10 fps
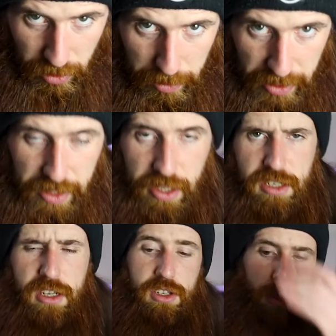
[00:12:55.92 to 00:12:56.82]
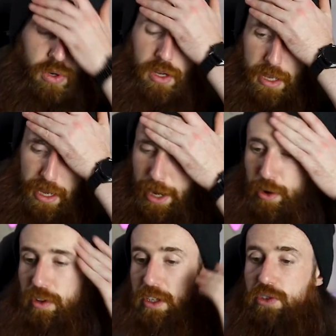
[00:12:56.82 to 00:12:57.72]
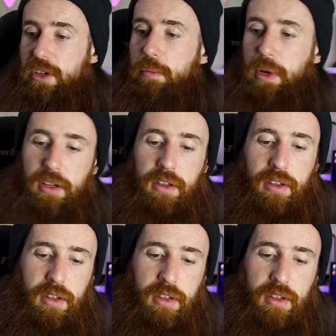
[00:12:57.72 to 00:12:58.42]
away like this. So I don't really use it, but